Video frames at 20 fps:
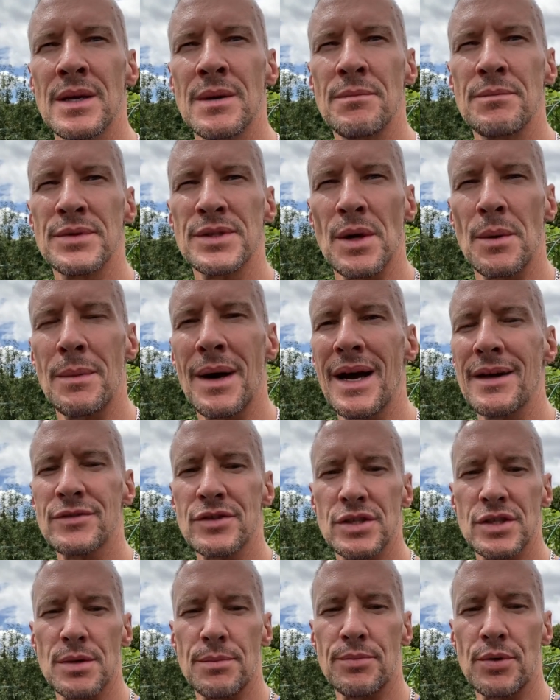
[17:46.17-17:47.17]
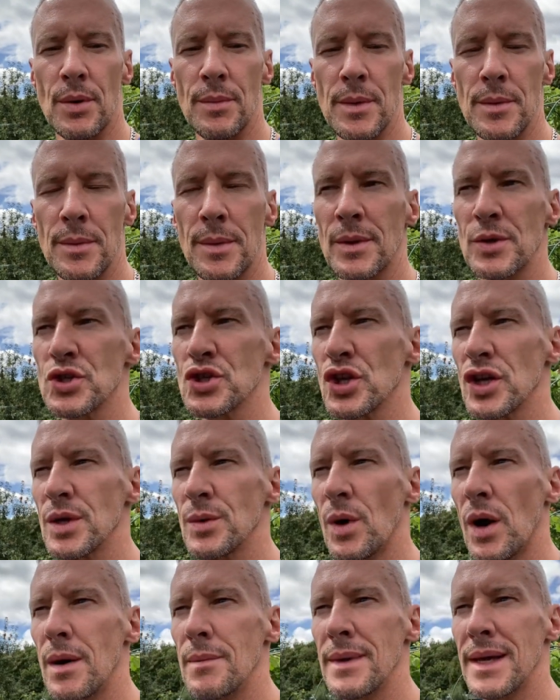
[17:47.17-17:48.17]
So I might have just to prop them up. I'll show you
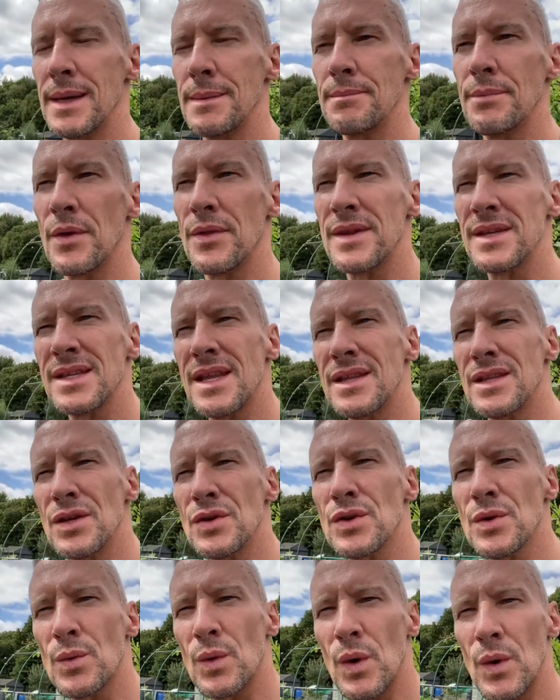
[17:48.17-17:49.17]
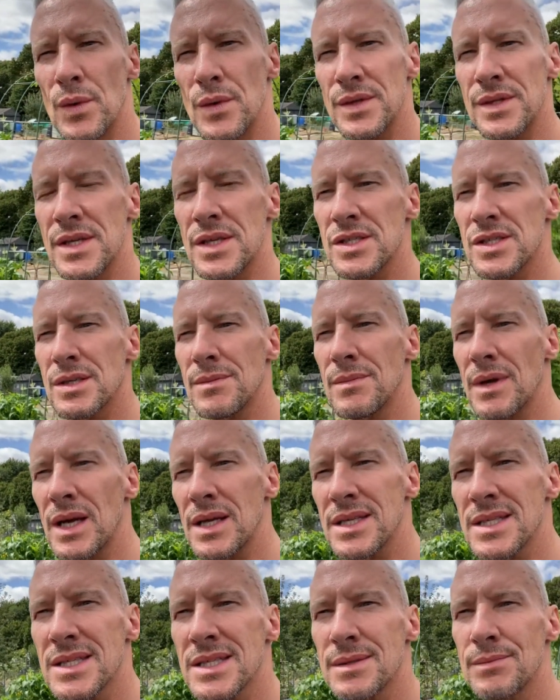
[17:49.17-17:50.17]
what I mean. But there's then the other one. There's some like
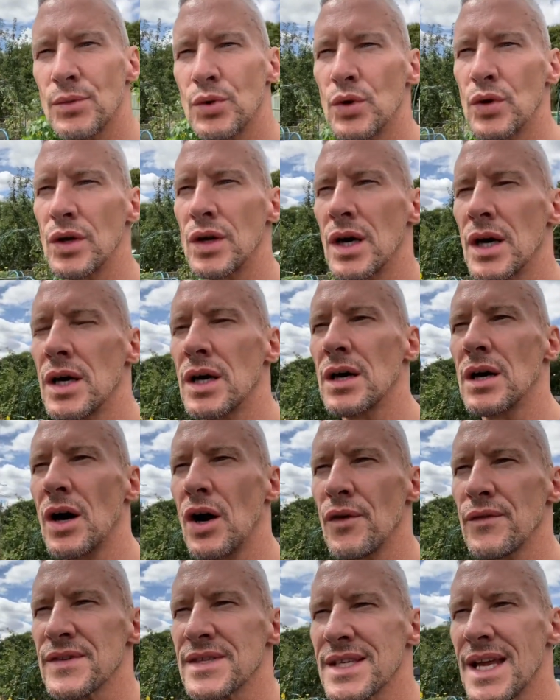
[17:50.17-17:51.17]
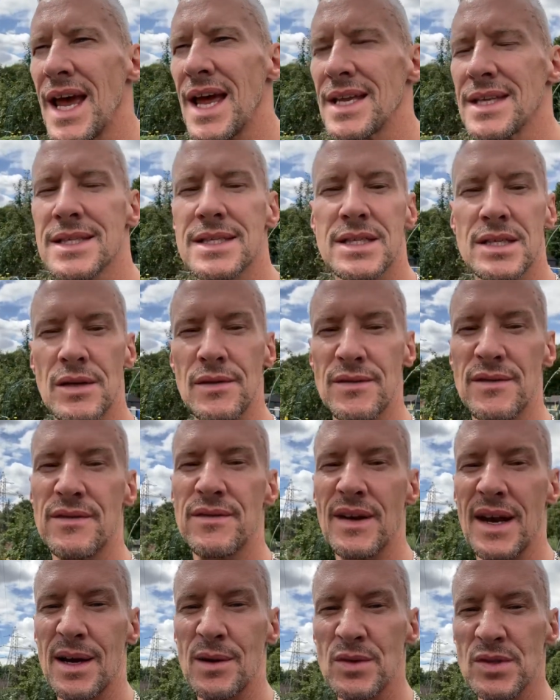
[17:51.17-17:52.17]
smaller offsets of
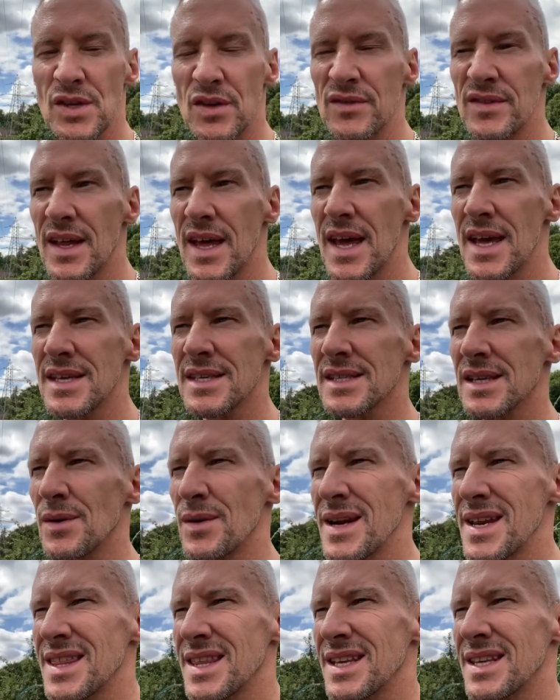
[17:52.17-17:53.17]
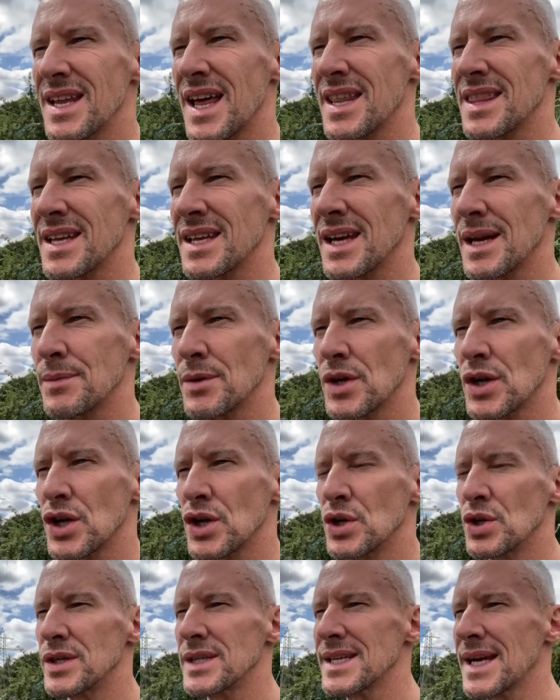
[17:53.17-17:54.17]
flowers on there. So anything that I think I'm going to
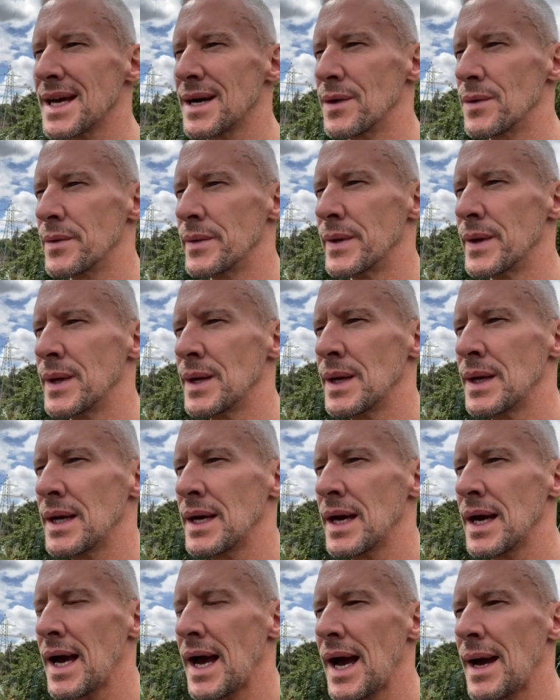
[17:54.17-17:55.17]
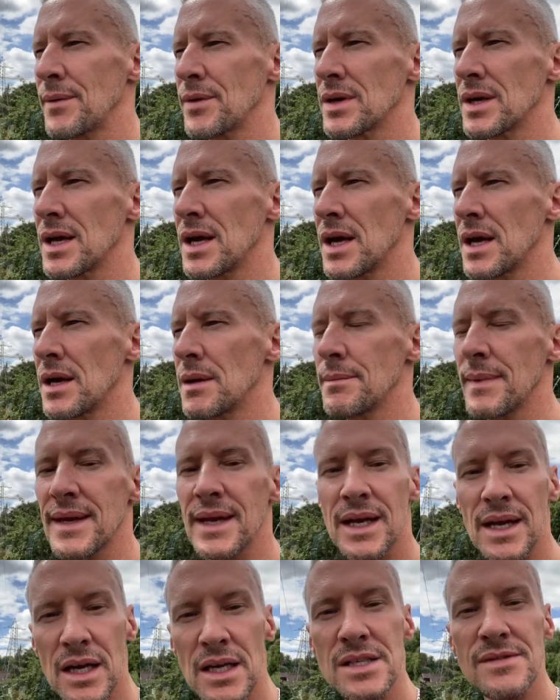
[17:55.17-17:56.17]
cut down, I'm going to make
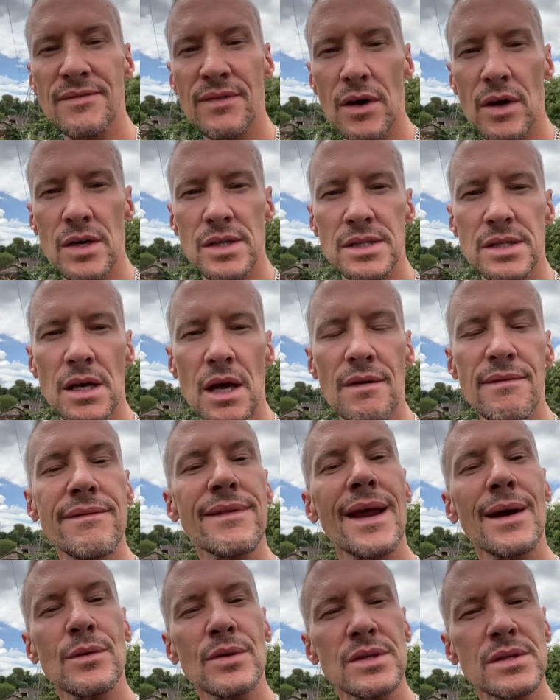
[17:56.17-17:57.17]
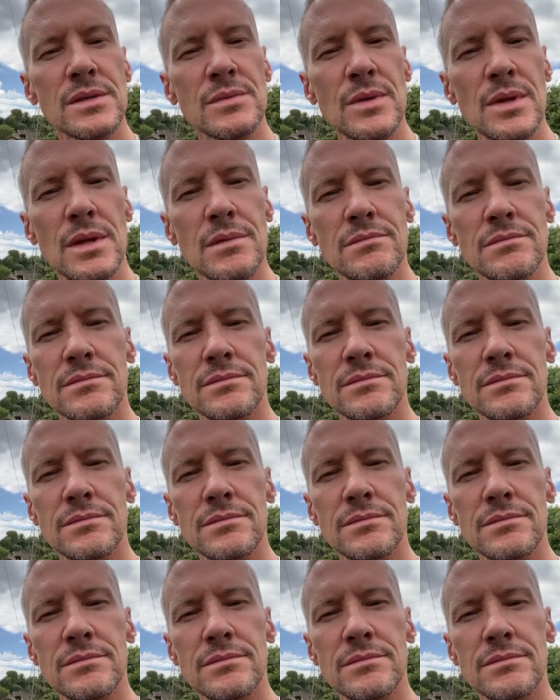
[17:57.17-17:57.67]
a nice vase of flowers with them.